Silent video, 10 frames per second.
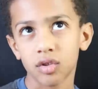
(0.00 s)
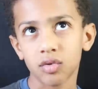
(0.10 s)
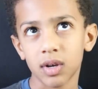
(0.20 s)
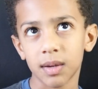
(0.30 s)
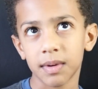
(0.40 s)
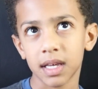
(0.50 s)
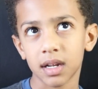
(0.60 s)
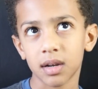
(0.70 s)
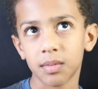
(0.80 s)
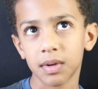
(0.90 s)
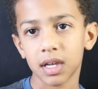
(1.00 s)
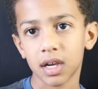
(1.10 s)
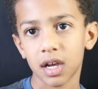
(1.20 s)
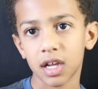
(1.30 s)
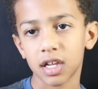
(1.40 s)
Repeater
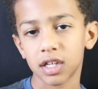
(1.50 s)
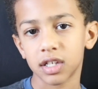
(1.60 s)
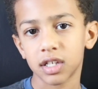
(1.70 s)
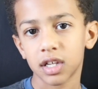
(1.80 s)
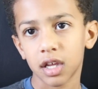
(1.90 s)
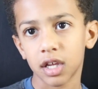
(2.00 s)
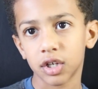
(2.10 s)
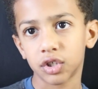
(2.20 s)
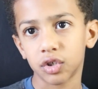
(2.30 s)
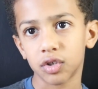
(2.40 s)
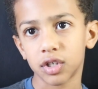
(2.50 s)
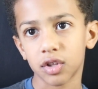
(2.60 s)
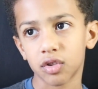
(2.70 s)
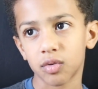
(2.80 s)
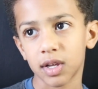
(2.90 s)
because it shoots
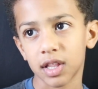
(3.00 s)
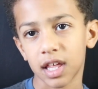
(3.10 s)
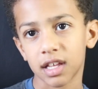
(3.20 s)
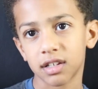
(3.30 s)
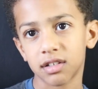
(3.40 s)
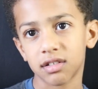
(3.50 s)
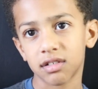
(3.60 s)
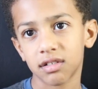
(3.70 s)
in 3 lanes.